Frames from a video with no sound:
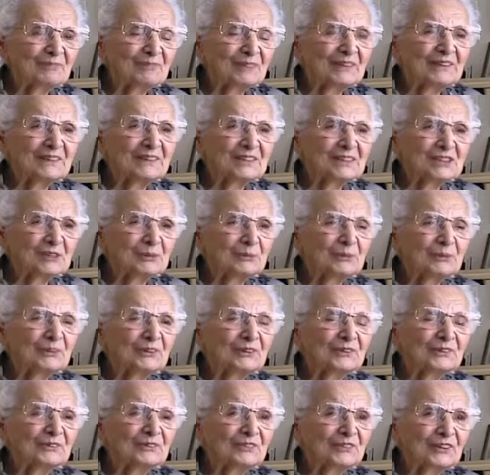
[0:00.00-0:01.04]
and it's a
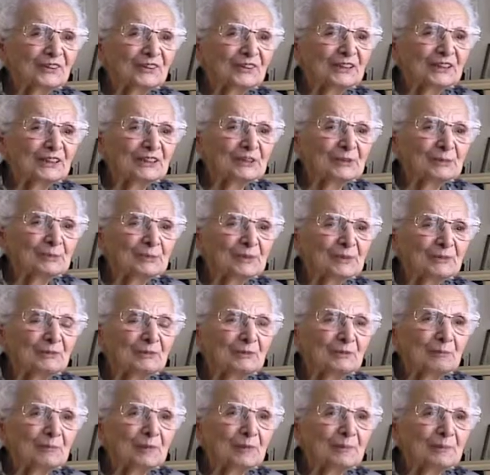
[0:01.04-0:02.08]
wonderful thing to be
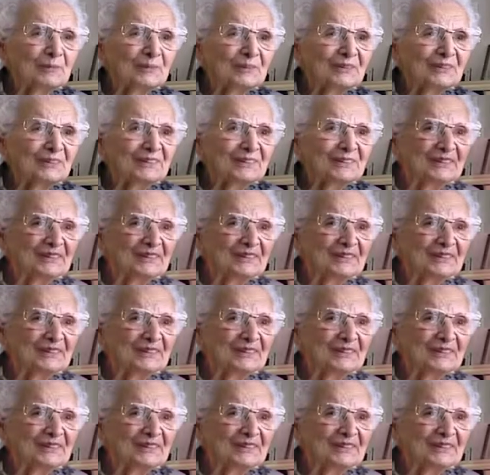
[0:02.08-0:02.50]
remembered.